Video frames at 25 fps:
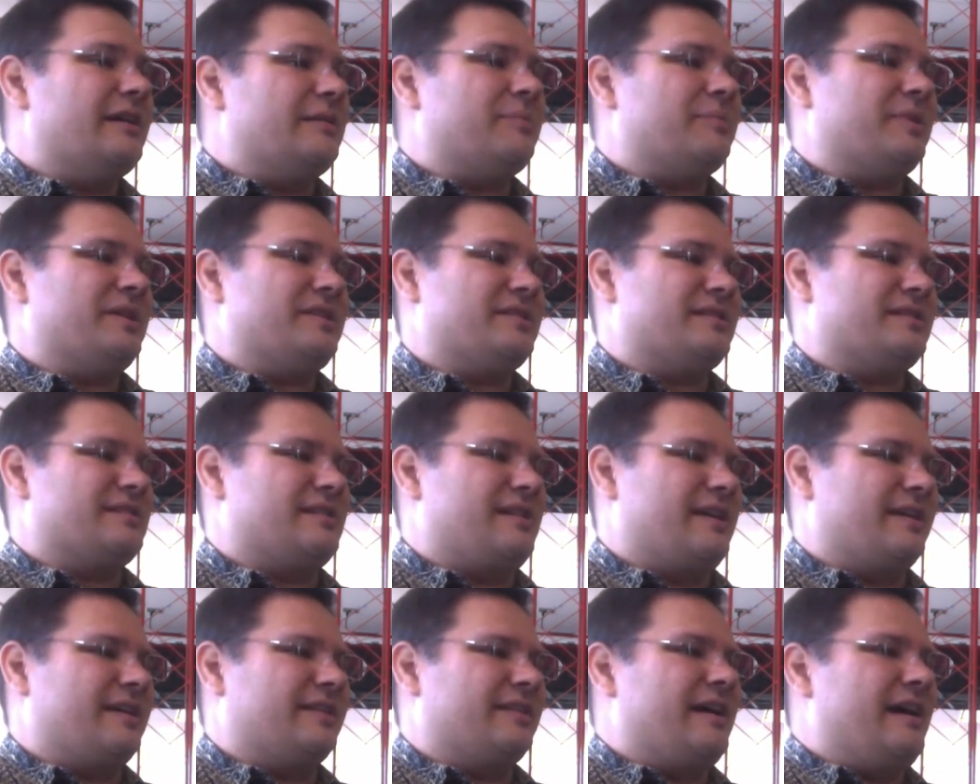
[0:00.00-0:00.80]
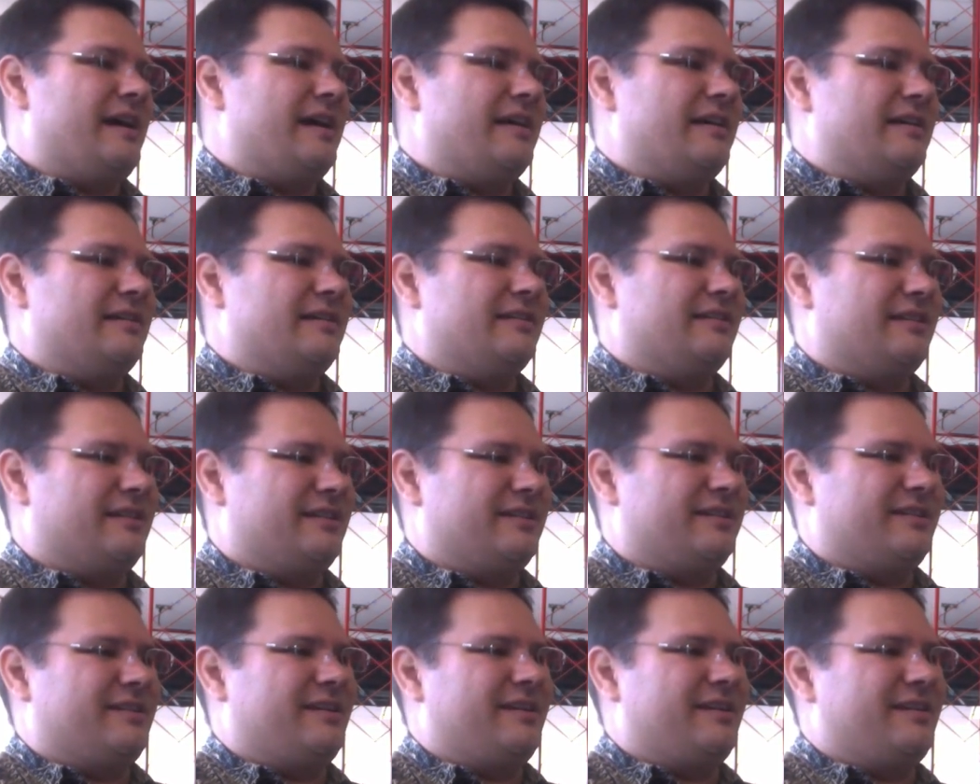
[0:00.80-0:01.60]
and places like that, and
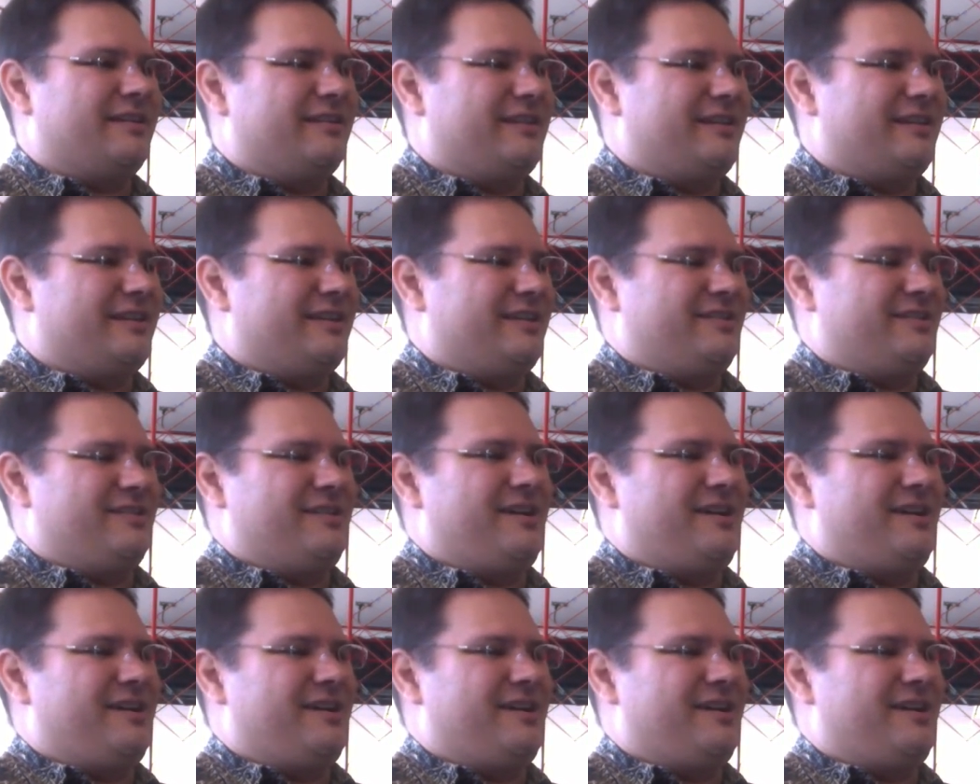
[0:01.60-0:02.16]
like kind of like